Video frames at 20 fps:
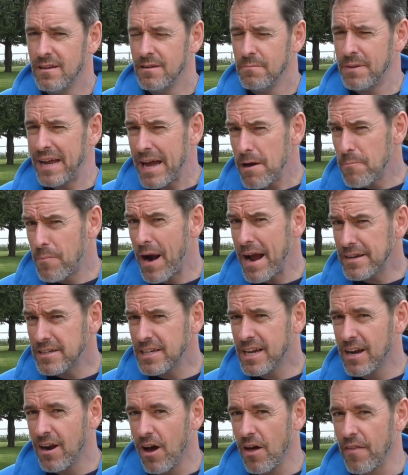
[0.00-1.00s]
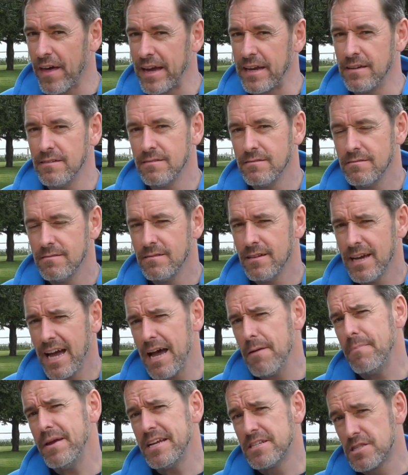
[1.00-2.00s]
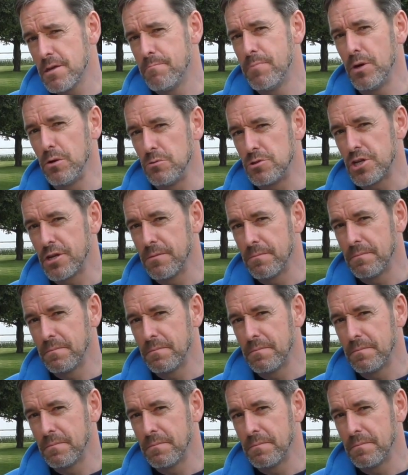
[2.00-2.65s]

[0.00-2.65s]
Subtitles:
But how practical are they? How big's the boot?